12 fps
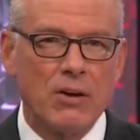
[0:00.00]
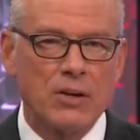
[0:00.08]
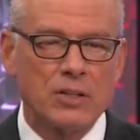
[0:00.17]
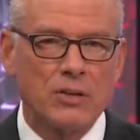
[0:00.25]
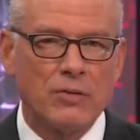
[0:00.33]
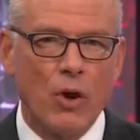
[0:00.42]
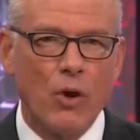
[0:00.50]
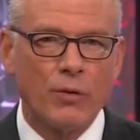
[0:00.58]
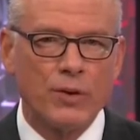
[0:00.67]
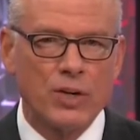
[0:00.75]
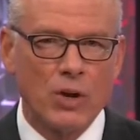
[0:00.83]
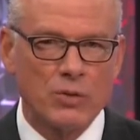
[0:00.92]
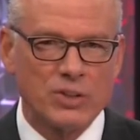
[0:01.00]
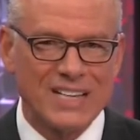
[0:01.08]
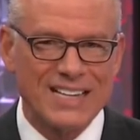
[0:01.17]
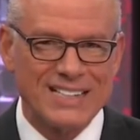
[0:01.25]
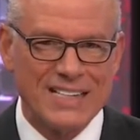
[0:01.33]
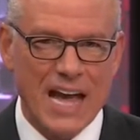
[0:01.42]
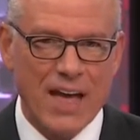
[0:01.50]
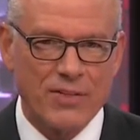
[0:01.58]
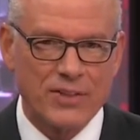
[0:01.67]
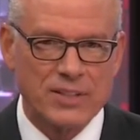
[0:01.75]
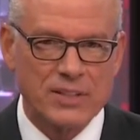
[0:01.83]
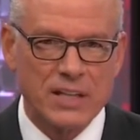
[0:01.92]
cause of overdose
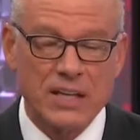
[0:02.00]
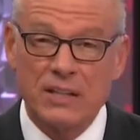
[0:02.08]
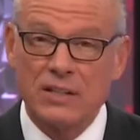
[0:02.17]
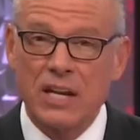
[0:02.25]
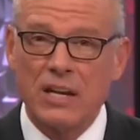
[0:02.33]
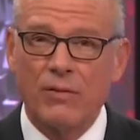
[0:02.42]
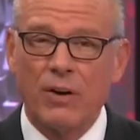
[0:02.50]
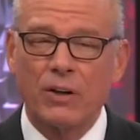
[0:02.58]
deaths in the state of